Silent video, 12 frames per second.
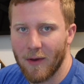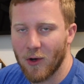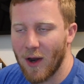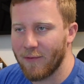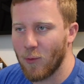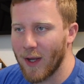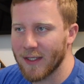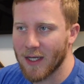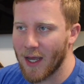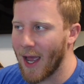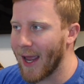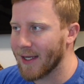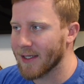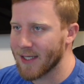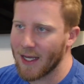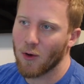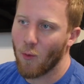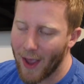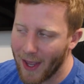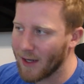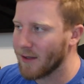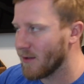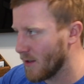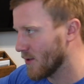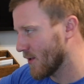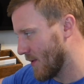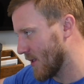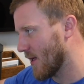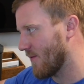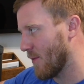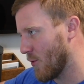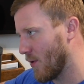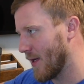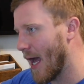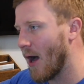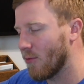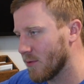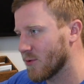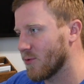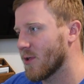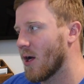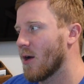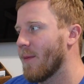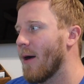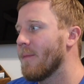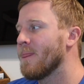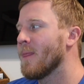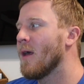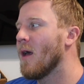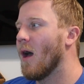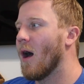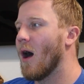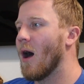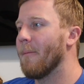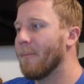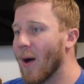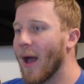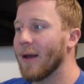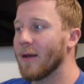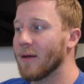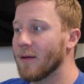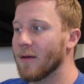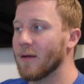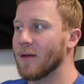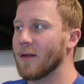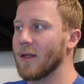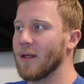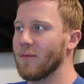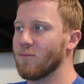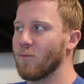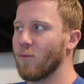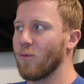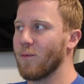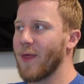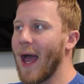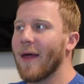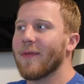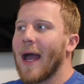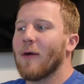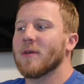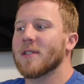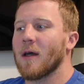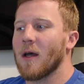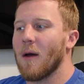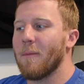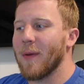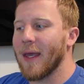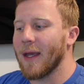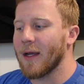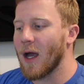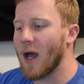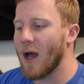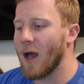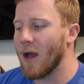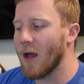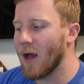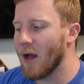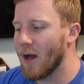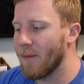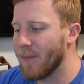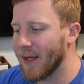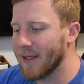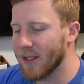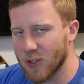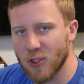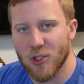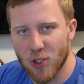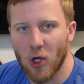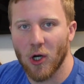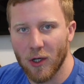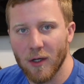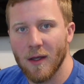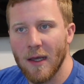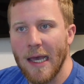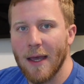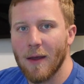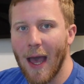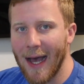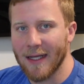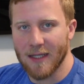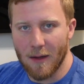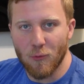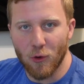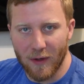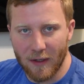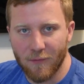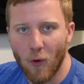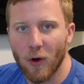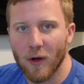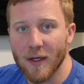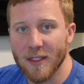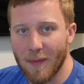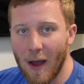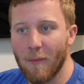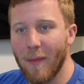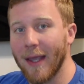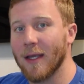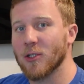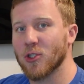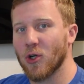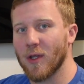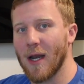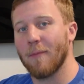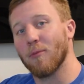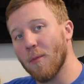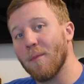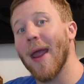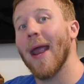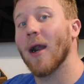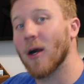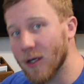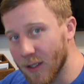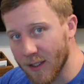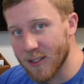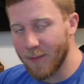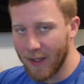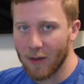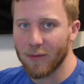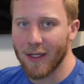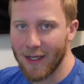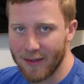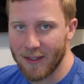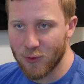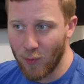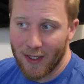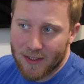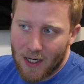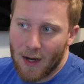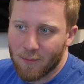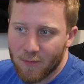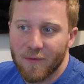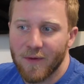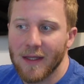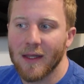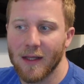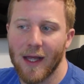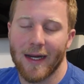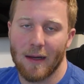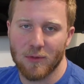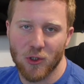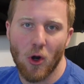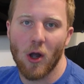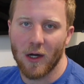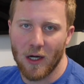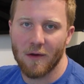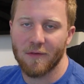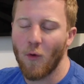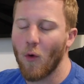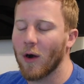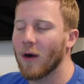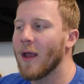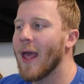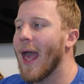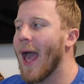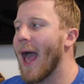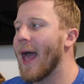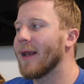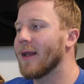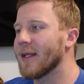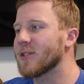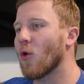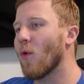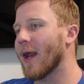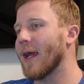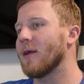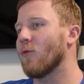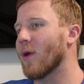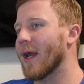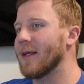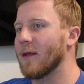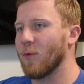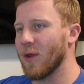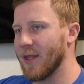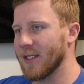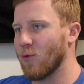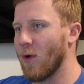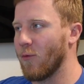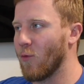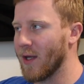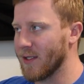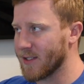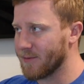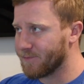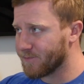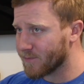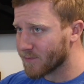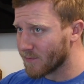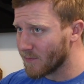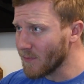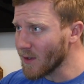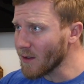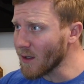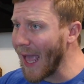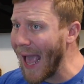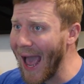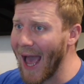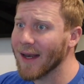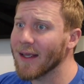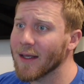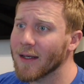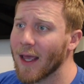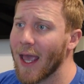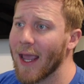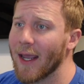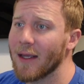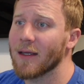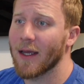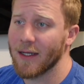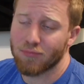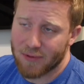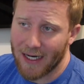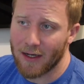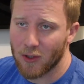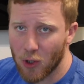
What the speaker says: under heavy weights. I can take away some of the stuff I'm doing now, which we'll talk about. But that was a big concern as I'm moving forward, is about making sure that I'm prepared to be able to hit these weights that I'm feeling like I'm strong enough for. And so what I did with this one was added a second